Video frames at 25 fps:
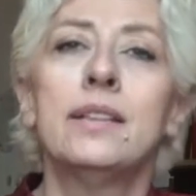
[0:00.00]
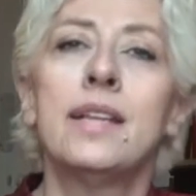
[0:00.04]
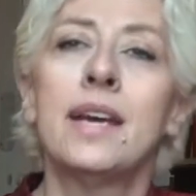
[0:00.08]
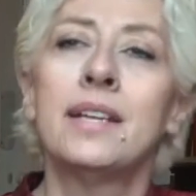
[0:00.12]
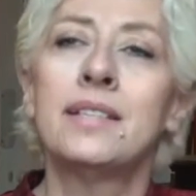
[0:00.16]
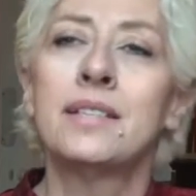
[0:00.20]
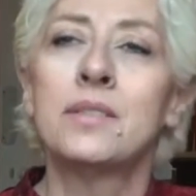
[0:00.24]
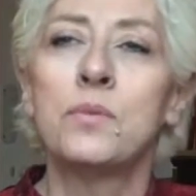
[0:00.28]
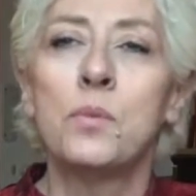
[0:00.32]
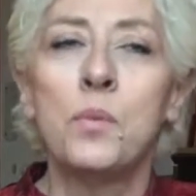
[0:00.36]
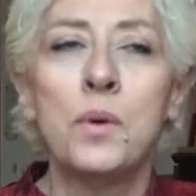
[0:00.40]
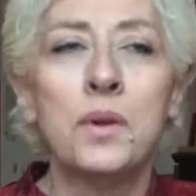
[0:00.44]

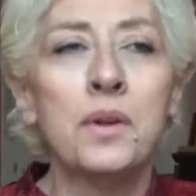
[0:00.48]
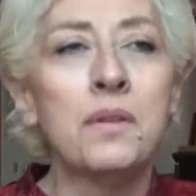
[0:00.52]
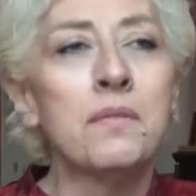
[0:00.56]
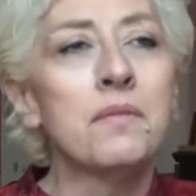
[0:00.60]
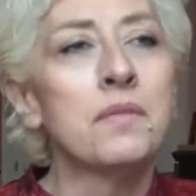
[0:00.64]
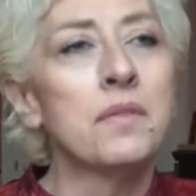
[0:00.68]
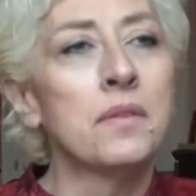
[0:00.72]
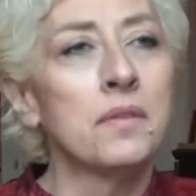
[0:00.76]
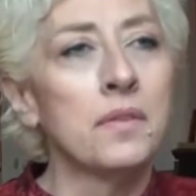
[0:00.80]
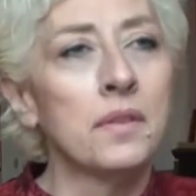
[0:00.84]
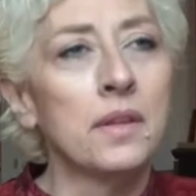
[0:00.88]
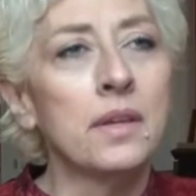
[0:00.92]
that's one
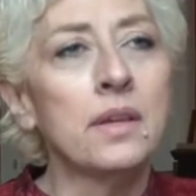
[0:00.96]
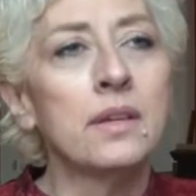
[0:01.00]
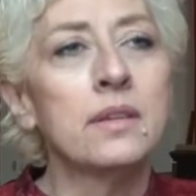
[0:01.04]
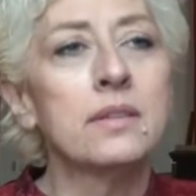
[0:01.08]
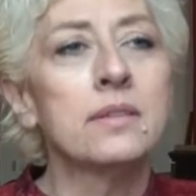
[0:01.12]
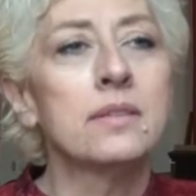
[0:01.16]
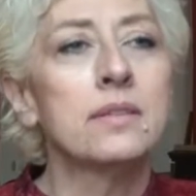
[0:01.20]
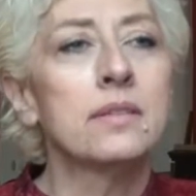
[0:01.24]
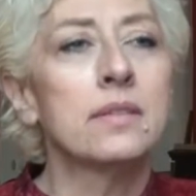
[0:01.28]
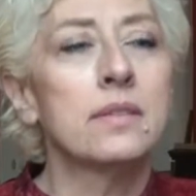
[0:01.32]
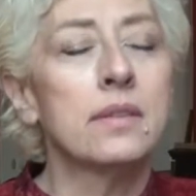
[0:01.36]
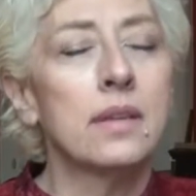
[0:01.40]
of the
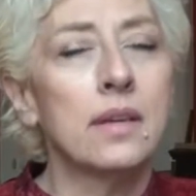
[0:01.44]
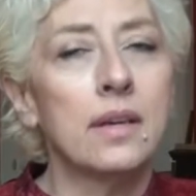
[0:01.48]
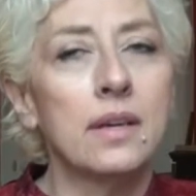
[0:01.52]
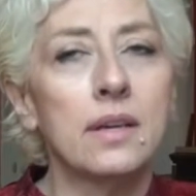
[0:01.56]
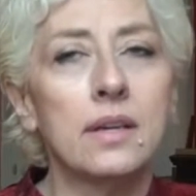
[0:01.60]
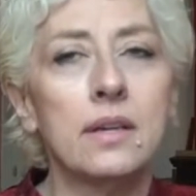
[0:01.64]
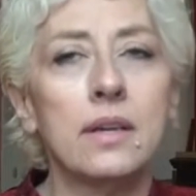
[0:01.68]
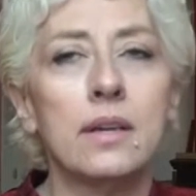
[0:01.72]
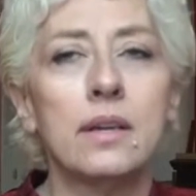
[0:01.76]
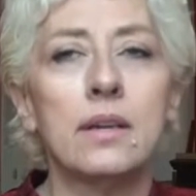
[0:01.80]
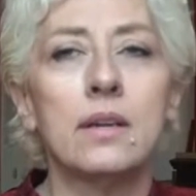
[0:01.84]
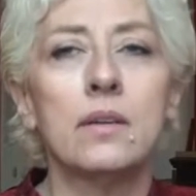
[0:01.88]
things,
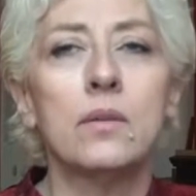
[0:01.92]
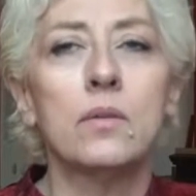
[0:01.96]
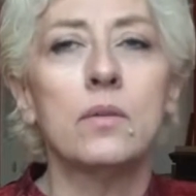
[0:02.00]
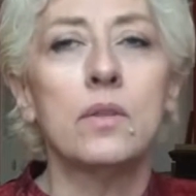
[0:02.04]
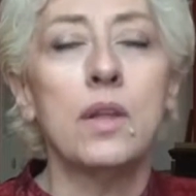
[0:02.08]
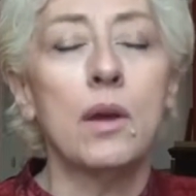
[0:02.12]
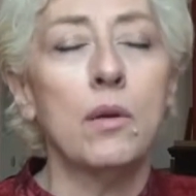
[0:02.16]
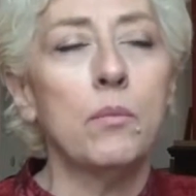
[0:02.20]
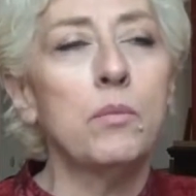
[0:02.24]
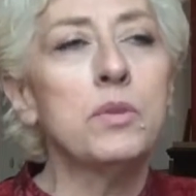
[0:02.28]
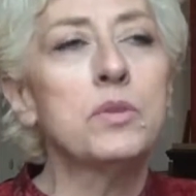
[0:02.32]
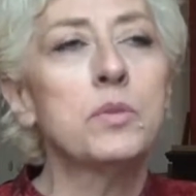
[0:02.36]

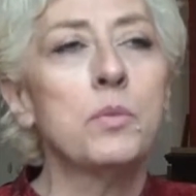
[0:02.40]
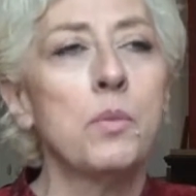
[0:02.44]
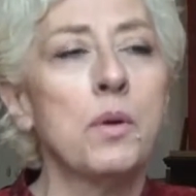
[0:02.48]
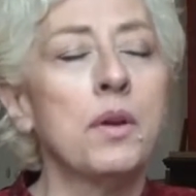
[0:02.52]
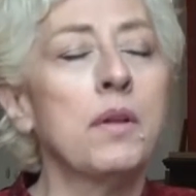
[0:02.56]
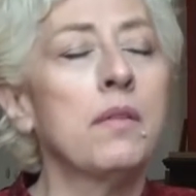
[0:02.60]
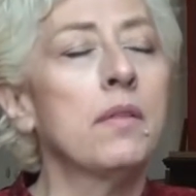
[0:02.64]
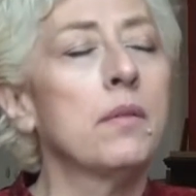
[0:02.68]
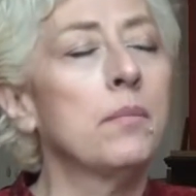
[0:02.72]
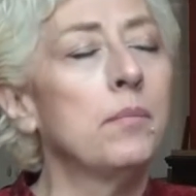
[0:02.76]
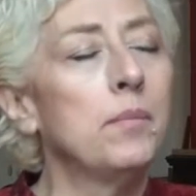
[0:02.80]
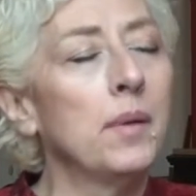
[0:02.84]
that was
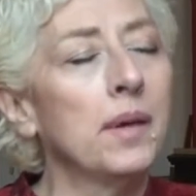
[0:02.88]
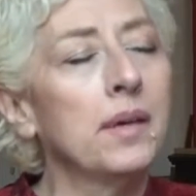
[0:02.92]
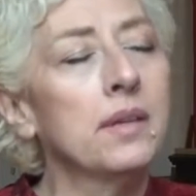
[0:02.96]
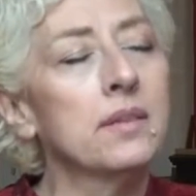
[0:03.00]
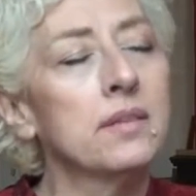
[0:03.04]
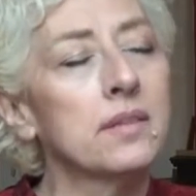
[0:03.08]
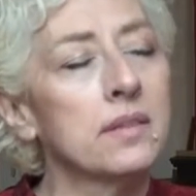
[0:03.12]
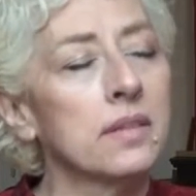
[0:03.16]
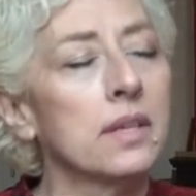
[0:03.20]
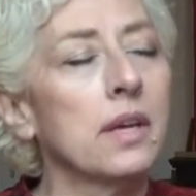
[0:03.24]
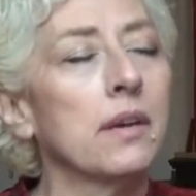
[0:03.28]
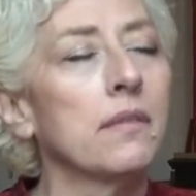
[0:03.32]
one of the
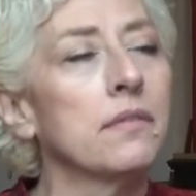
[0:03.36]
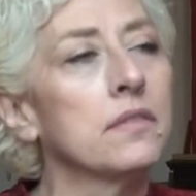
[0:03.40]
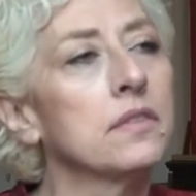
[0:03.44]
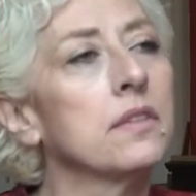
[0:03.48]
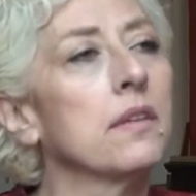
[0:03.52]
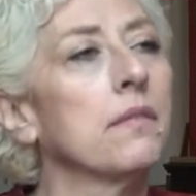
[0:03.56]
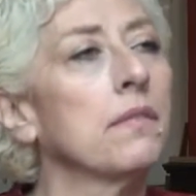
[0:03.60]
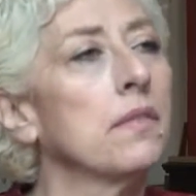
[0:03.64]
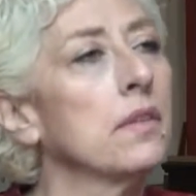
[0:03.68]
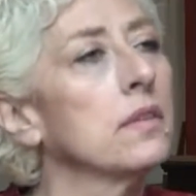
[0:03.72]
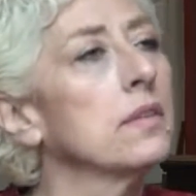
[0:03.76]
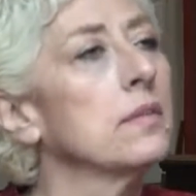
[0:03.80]
biggest
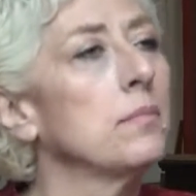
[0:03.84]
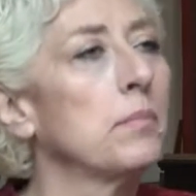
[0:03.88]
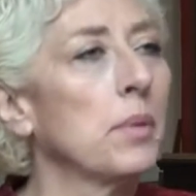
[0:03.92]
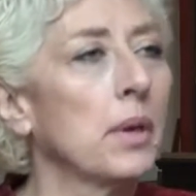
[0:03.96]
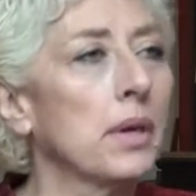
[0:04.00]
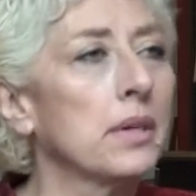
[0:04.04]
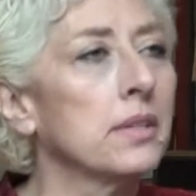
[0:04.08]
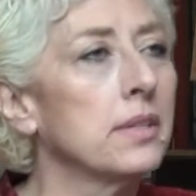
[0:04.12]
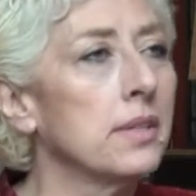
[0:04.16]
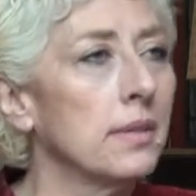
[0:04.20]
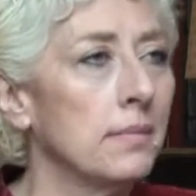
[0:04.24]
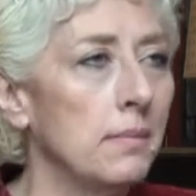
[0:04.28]
gifts of this
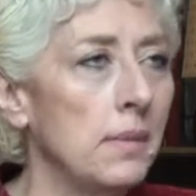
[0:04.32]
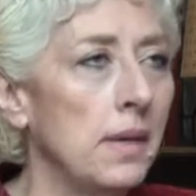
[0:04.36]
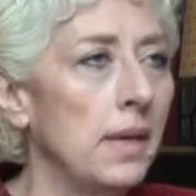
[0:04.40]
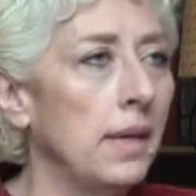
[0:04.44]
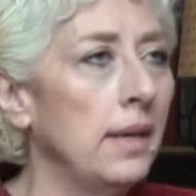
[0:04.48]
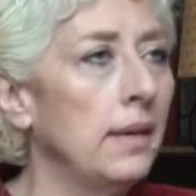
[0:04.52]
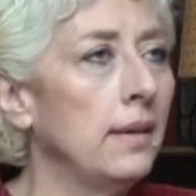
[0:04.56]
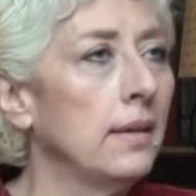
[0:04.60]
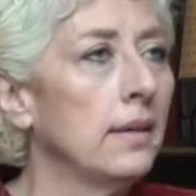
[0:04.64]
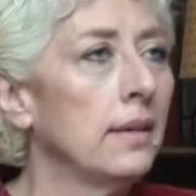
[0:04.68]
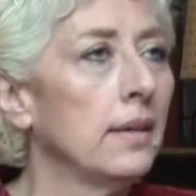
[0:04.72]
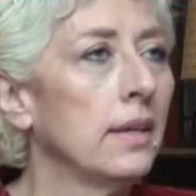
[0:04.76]
book to
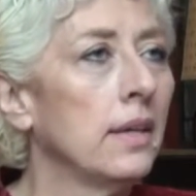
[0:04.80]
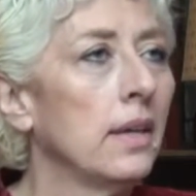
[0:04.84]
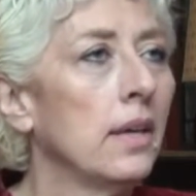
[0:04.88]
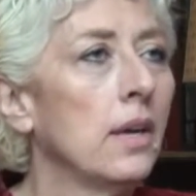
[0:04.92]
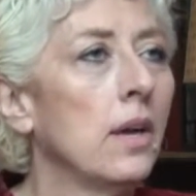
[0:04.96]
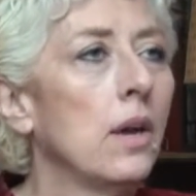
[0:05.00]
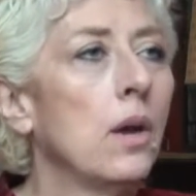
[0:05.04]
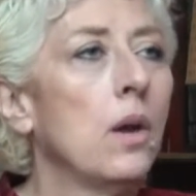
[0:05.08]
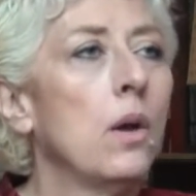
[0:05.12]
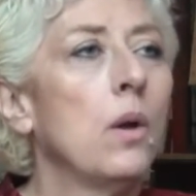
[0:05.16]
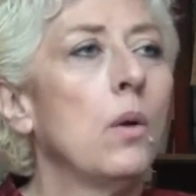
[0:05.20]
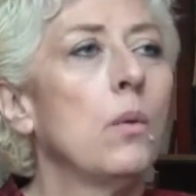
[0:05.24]
me,
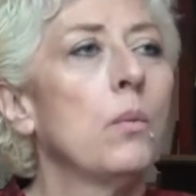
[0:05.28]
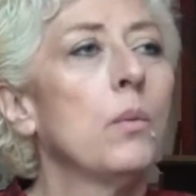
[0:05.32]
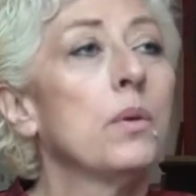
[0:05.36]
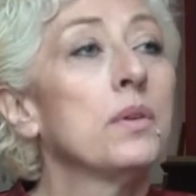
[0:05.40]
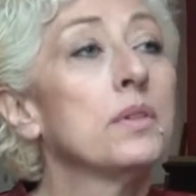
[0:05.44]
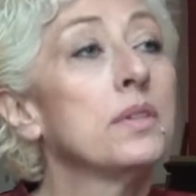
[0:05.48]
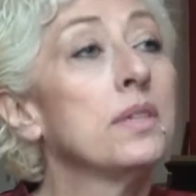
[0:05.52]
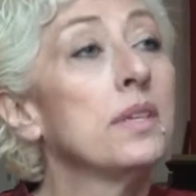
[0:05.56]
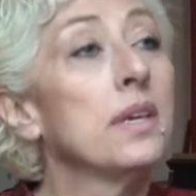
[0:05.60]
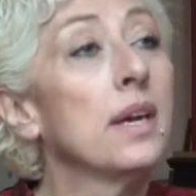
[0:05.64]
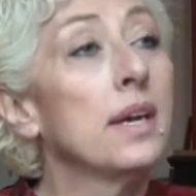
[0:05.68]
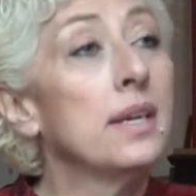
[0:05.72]

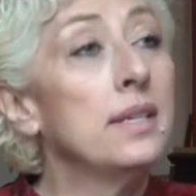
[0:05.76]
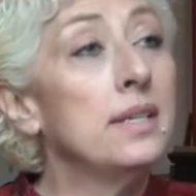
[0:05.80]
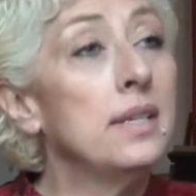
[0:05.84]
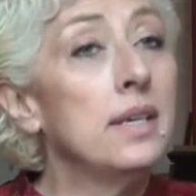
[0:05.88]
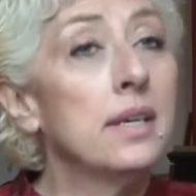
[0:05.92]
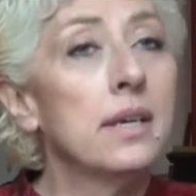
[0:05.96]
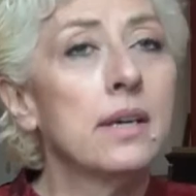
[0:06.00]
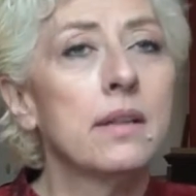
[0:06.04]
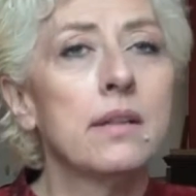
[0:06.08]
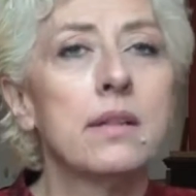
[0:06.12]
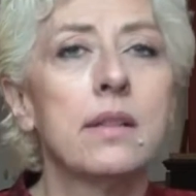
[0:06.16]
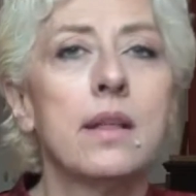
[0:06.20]
was the
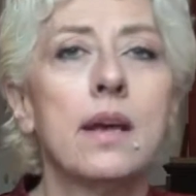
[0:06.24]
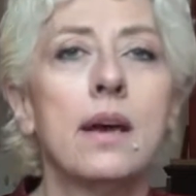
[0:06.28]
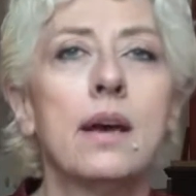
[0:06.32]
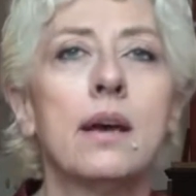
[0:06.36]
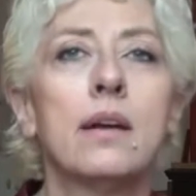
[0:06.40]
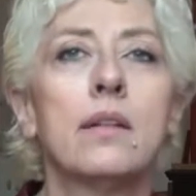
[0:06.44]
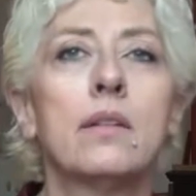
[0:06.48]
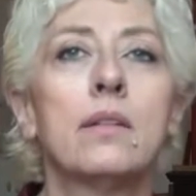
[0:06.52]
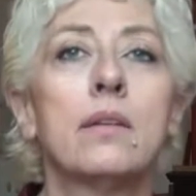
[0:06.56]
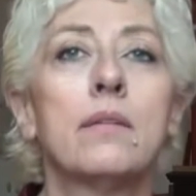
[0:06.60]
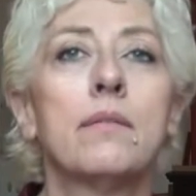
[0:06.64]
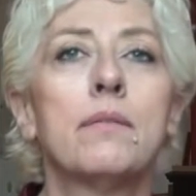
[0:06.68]
idea
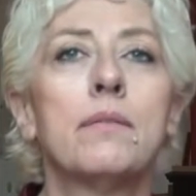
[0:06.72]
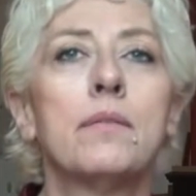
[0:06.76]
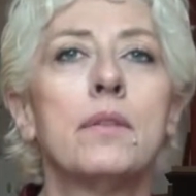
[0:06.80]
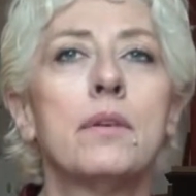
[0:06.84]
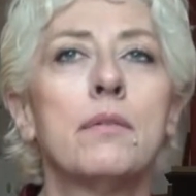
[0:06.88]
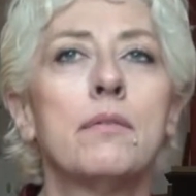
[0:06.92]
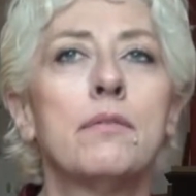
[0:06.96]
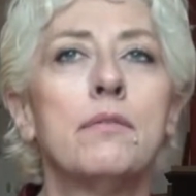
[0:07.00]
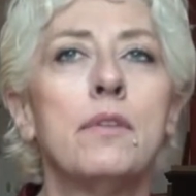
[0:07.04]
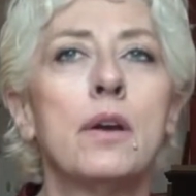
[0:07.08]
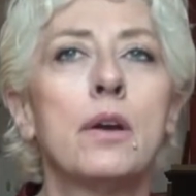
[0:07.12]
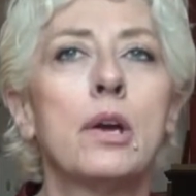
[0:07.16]
that,
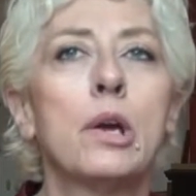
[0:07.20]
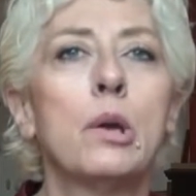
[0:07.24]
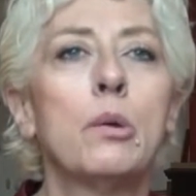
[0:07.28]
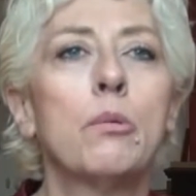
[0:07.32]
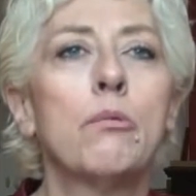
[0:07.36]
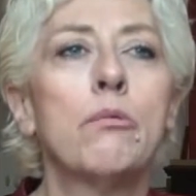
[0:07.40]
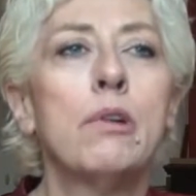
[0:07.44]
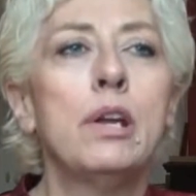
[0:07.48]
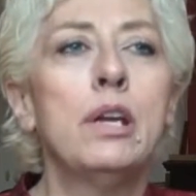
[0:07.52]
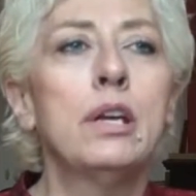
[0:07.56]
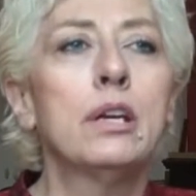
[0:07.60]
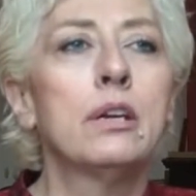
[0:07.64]
the
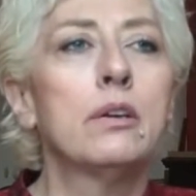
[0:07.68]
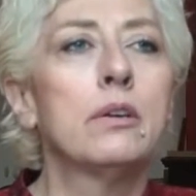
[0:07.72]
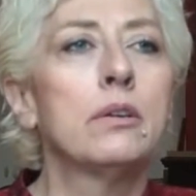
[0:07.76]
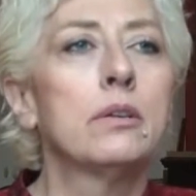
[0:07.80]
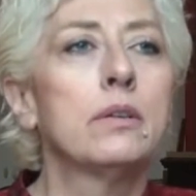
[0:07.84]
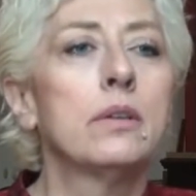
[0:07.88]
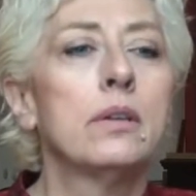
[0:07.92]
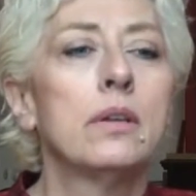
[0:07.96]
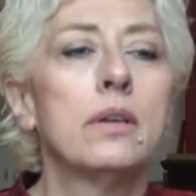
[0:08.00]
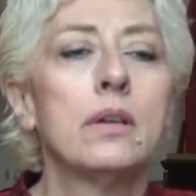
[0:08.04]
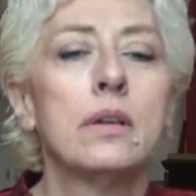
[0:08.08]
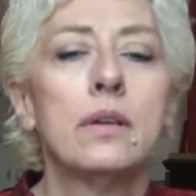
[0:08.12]
very
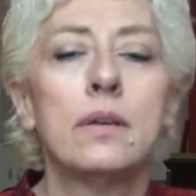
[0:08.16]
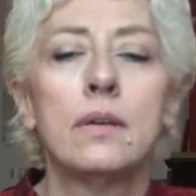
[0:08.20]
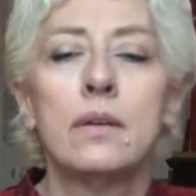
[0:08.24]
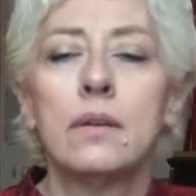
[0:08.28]
real